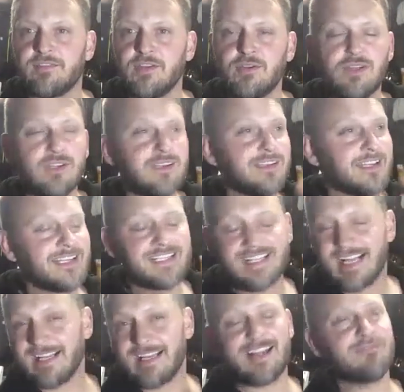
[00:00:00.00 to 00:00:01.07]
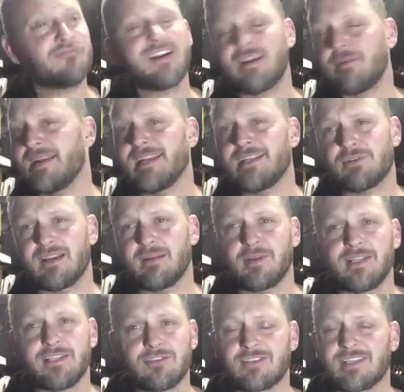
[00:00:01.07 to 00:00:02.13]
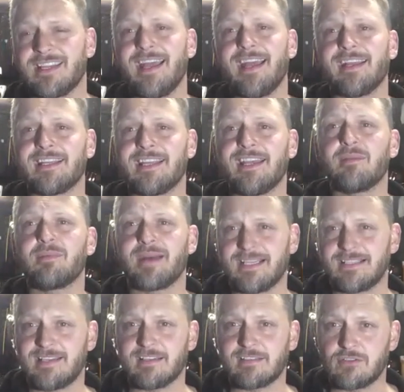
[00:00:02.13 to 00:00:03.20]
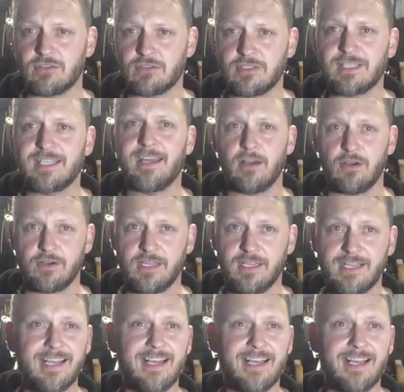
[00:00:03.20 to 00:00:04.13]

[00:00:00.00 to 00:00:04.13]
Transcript: If you can, I'd recommend it to anybody, just to get your bike test done and get on it.